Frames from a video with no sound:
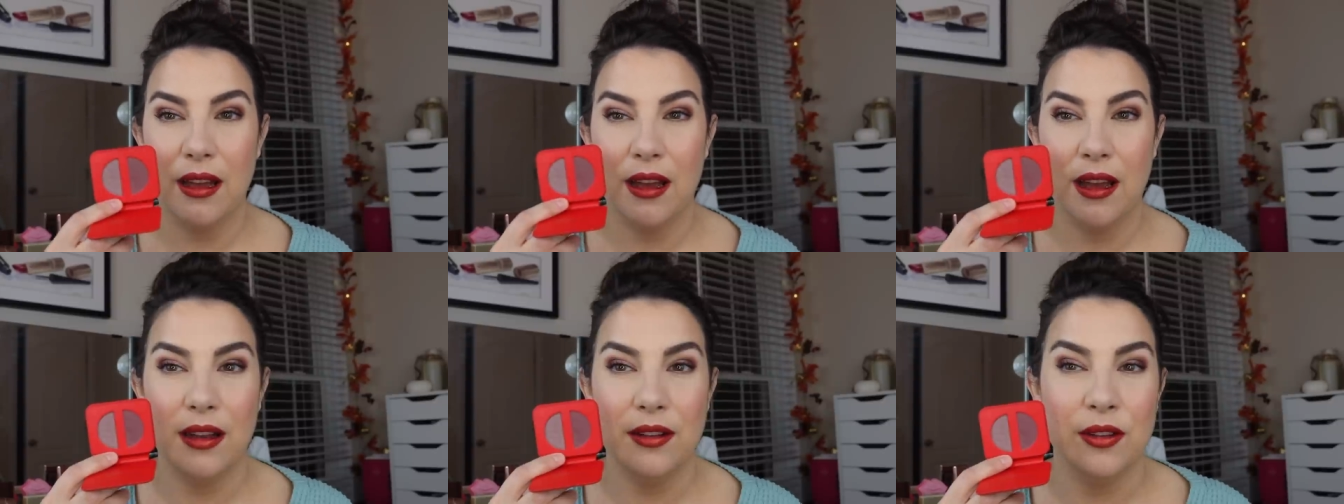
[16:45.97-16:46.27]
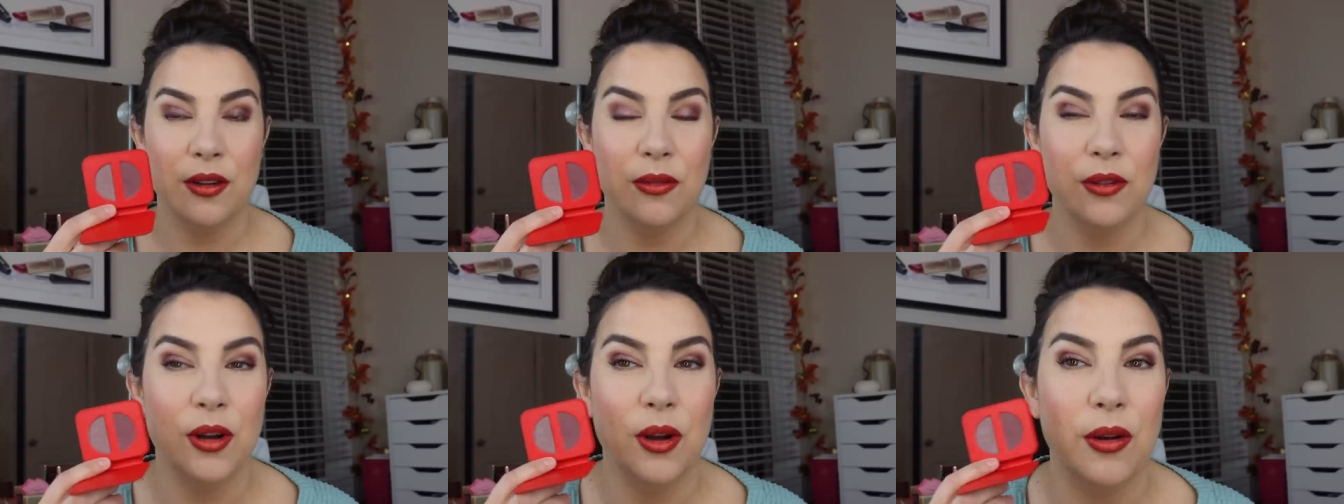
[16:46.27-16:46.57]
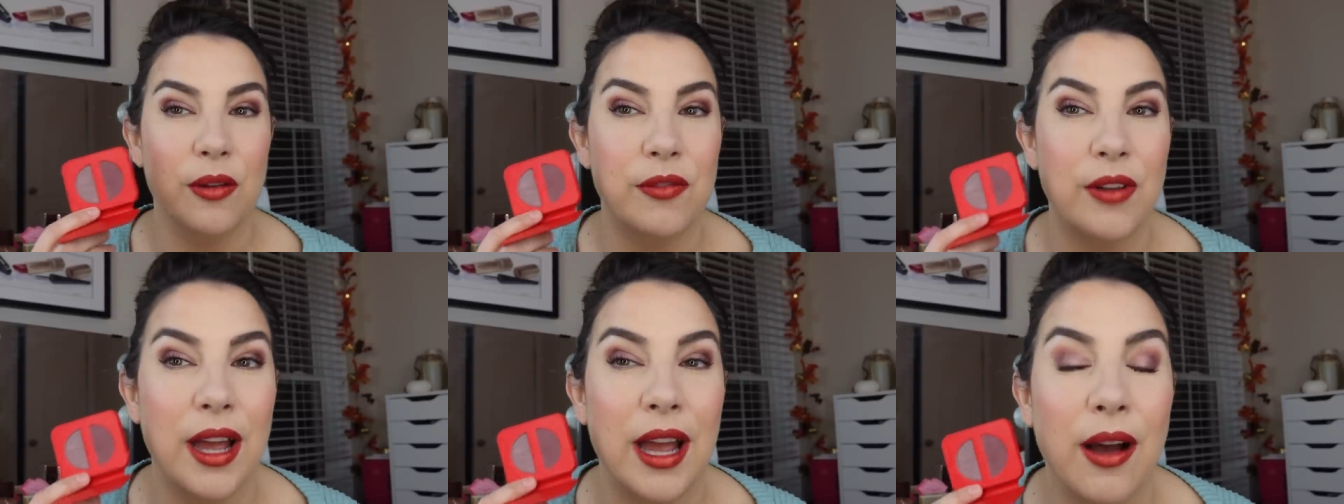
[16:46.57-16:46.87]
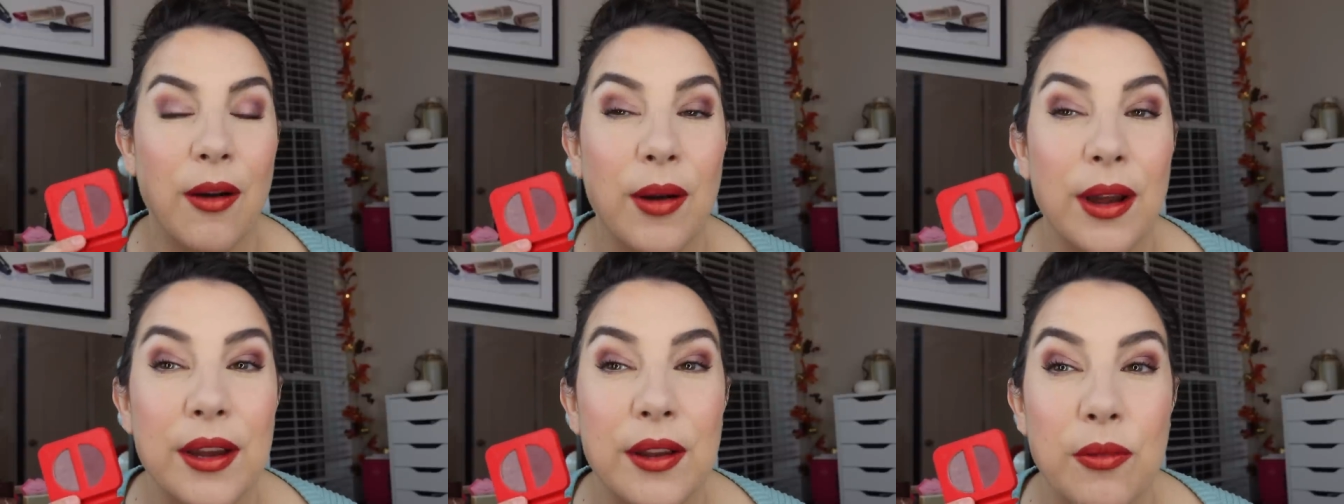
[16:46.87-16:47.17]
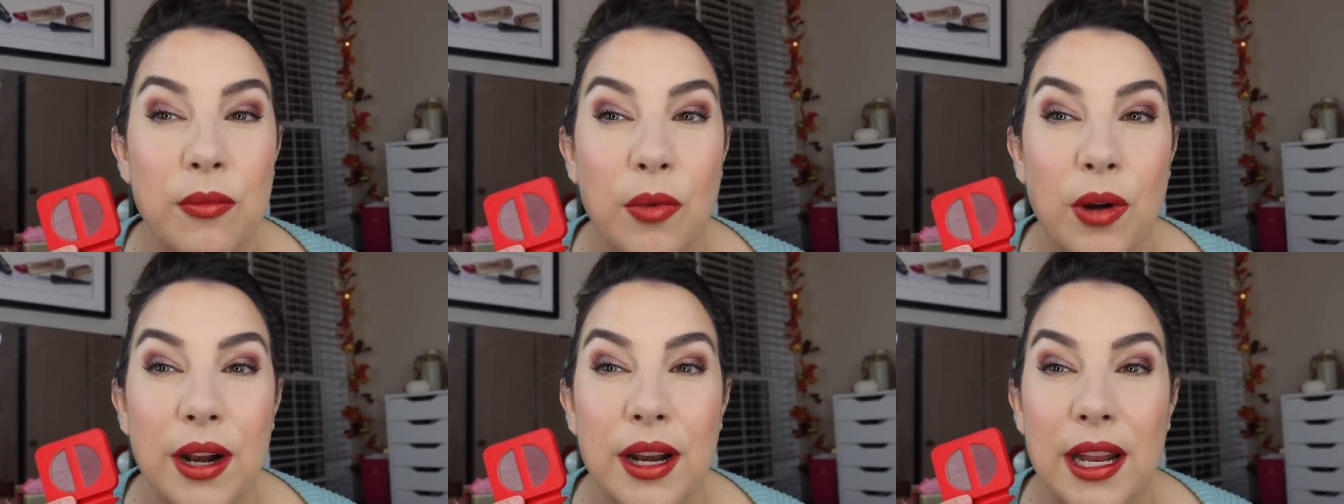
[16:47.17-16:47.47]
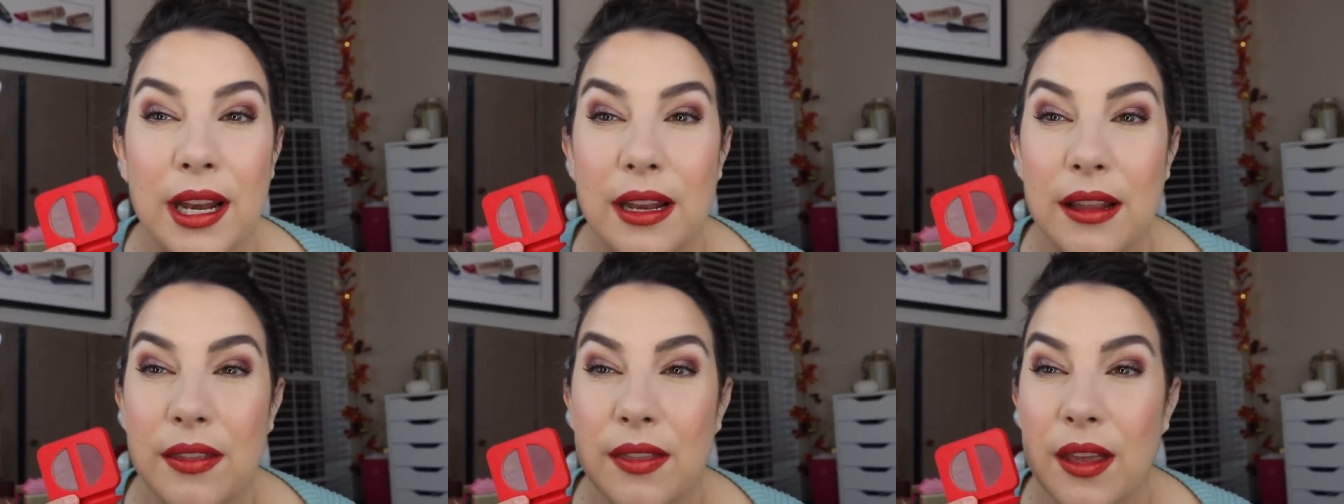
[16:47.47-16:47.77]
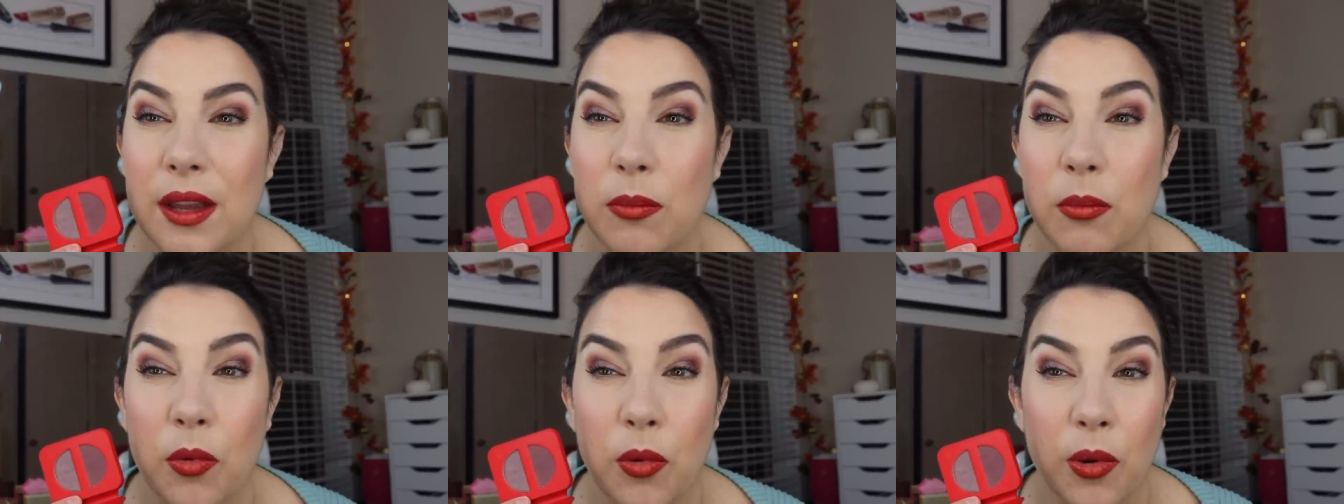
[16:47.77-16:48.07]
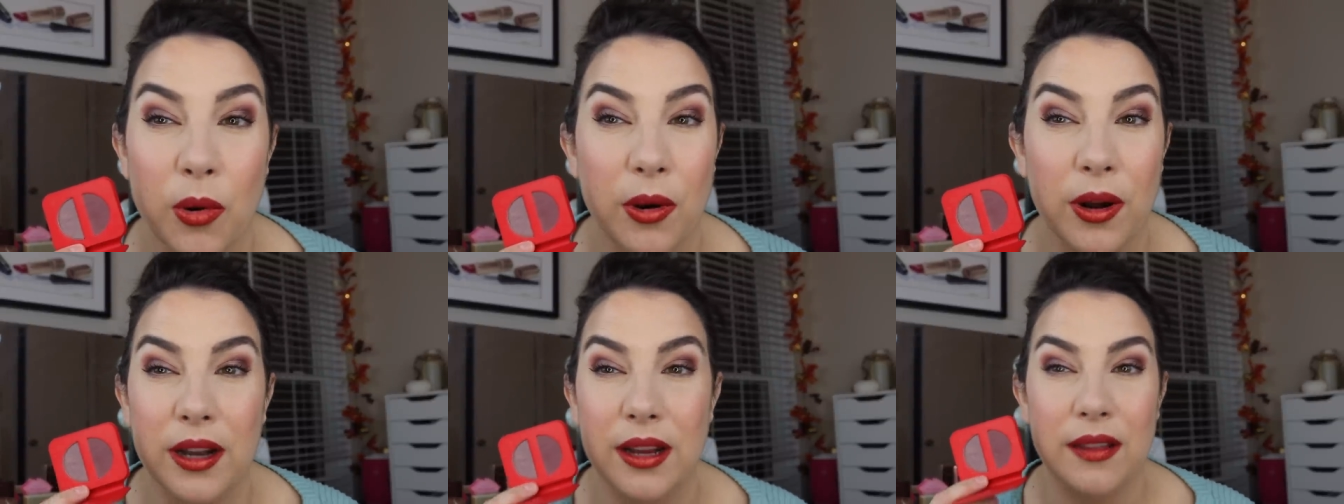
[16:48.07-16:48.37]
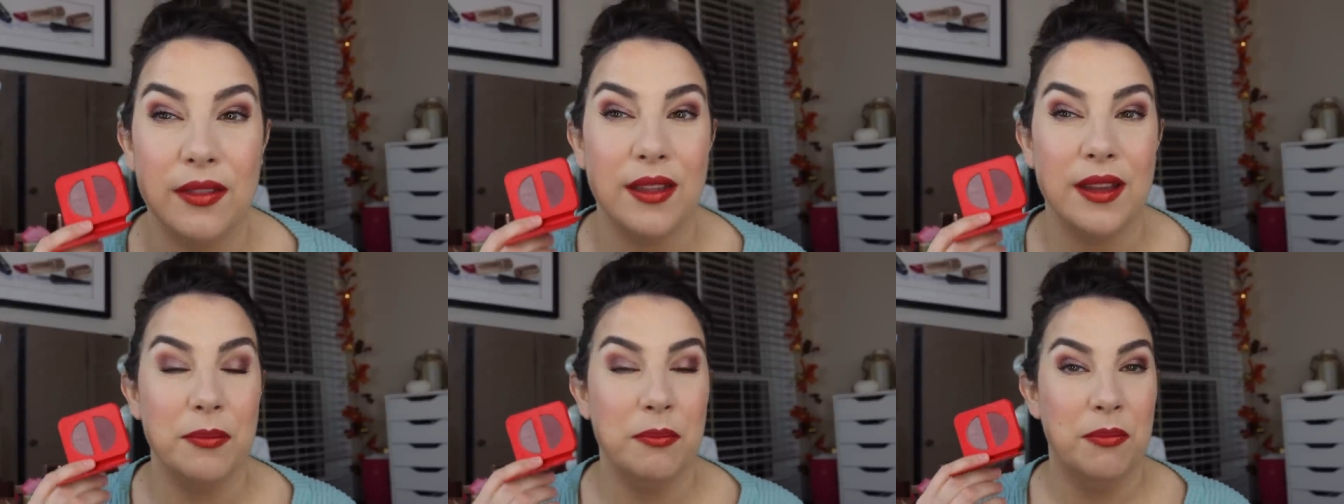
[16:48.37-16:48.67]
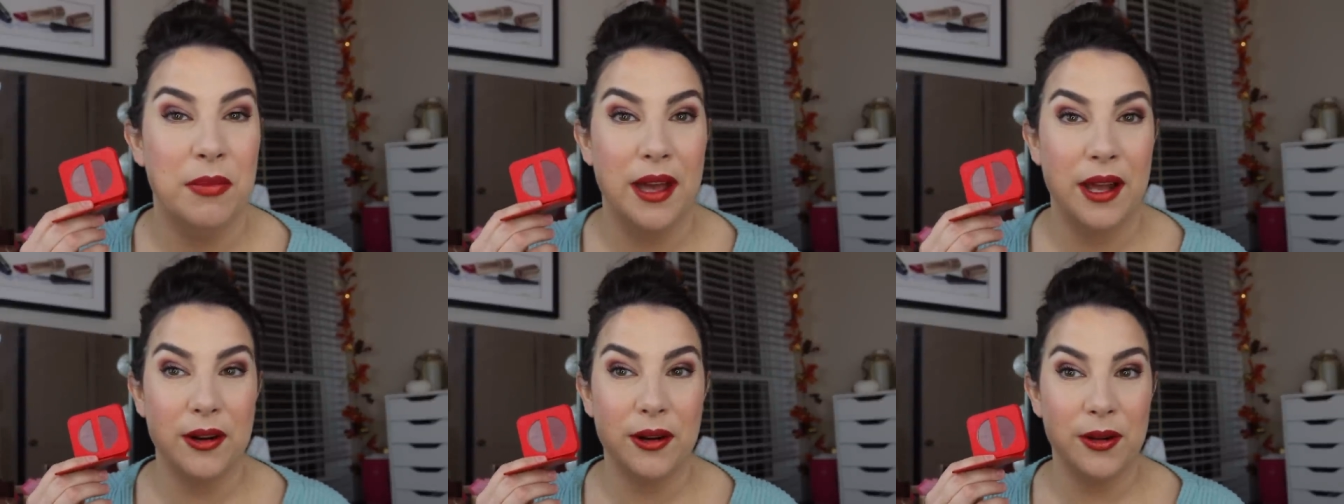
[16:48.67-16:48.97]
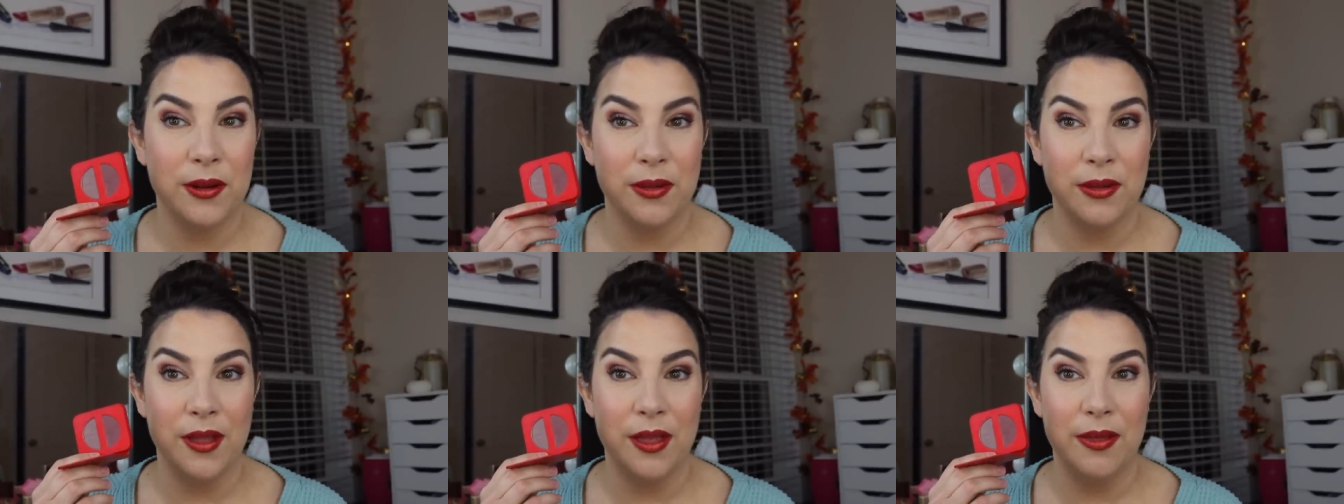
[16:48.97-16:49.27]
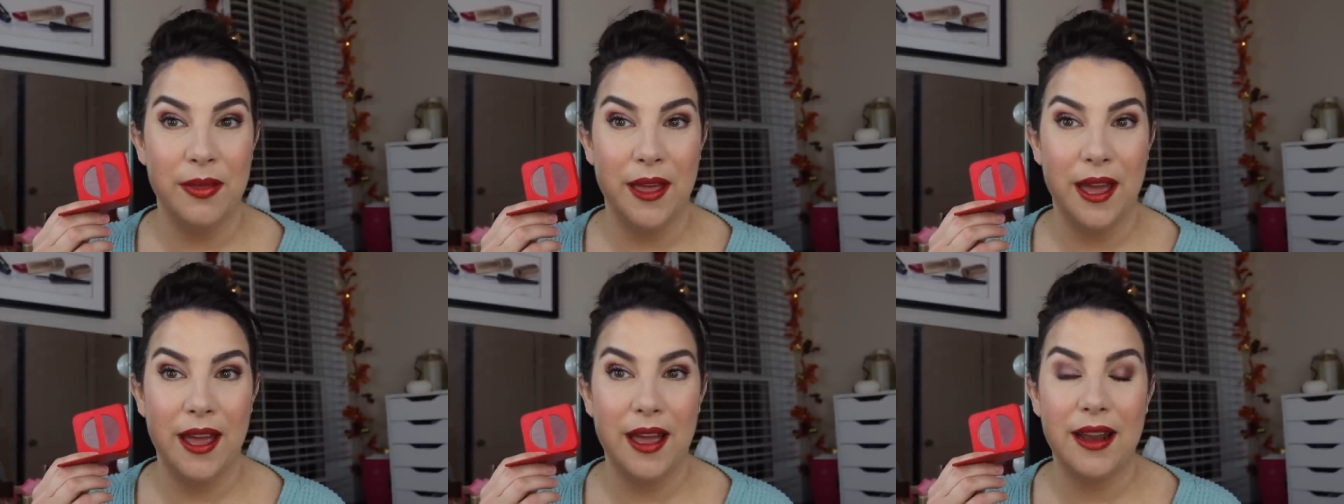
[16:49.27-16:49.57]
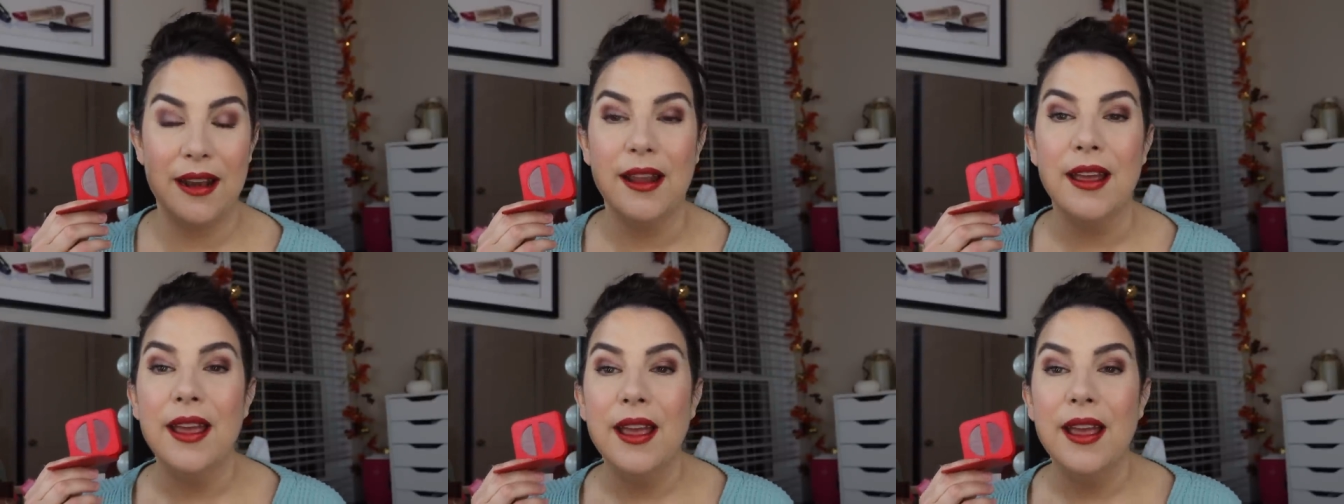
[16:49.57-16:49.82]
I don't know if how I could want anything more, anything better than that.